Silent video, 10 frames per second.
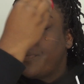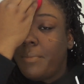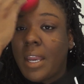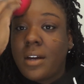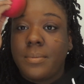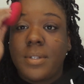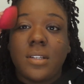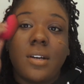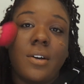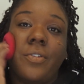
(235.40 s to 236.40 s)
makeup
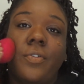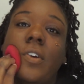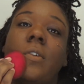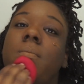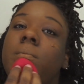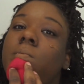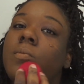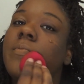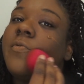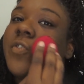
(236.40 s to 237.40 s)
stuff and
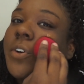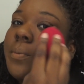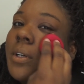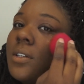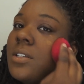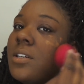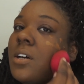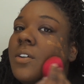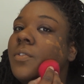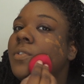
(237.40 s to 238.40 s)
filming
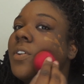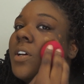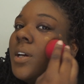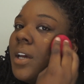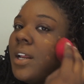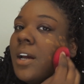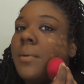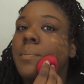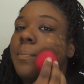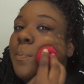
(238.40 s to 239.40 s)
stuff, and
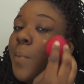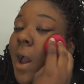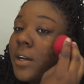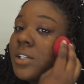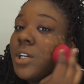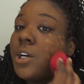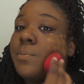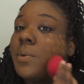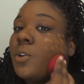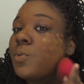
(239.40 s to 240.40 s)
I packed it
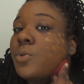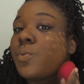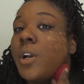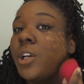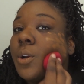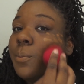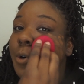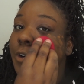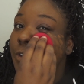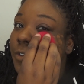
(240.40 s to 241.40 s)
up and was ready to
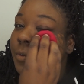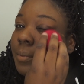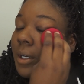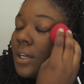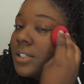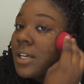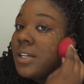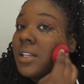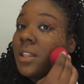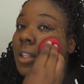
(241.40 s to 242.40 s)
move, because I
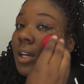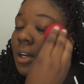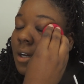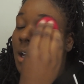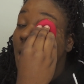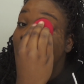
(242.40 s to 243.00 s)
didn't think